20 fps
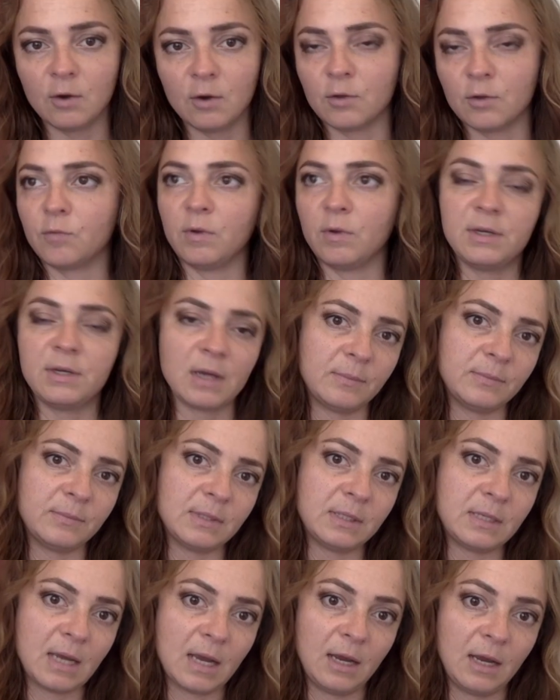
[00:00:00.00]
or 3 times a
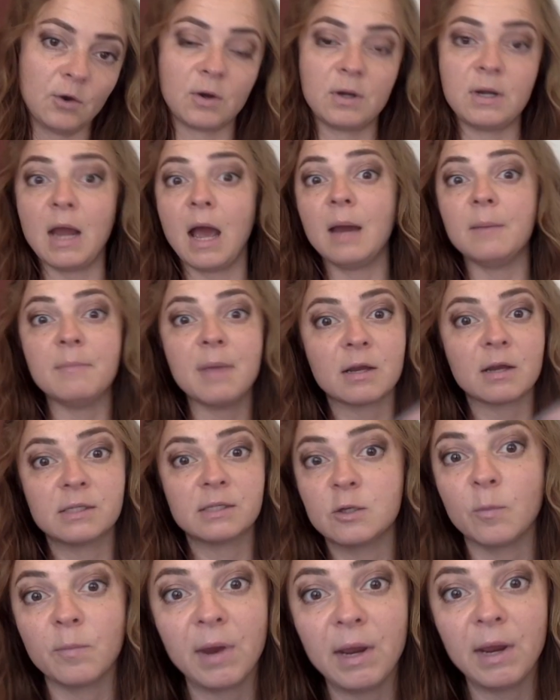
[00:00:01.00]
day or not
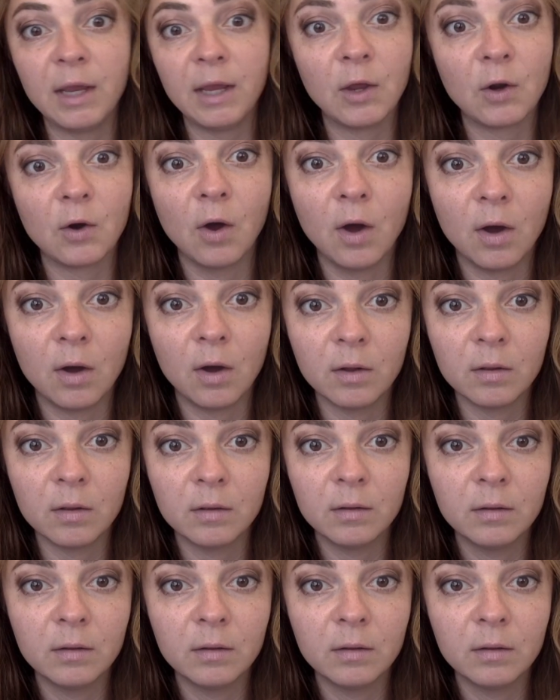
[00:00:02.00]
masturbating at all.